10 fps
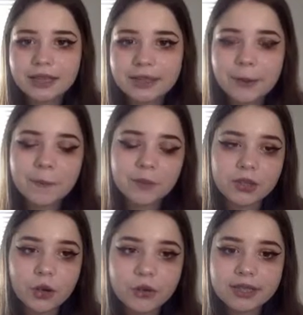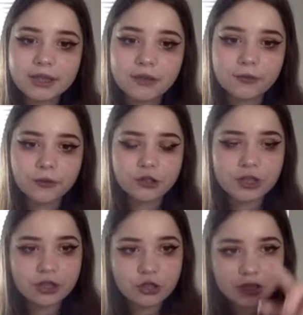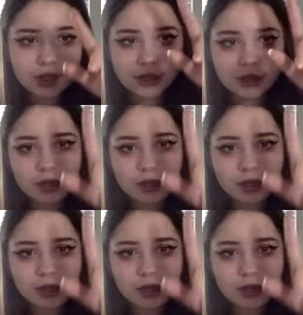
so notice that the food chain is just like